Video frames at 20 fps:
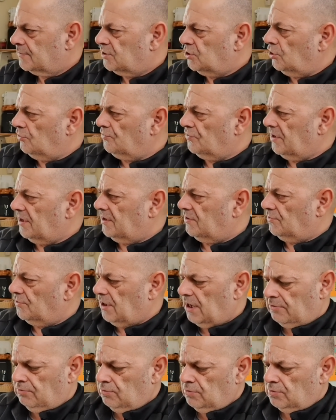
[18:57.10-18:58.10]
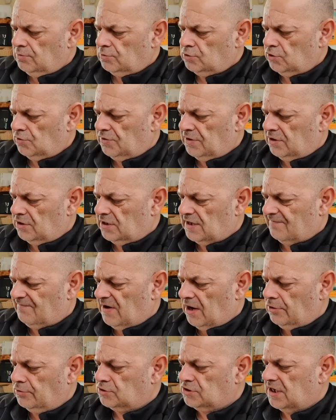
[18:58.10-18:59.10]
Do you think, or no? Do you think you could have
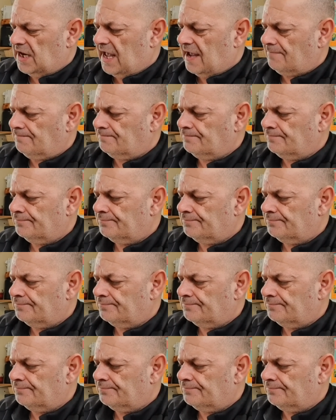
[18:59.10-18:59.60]
loads of that?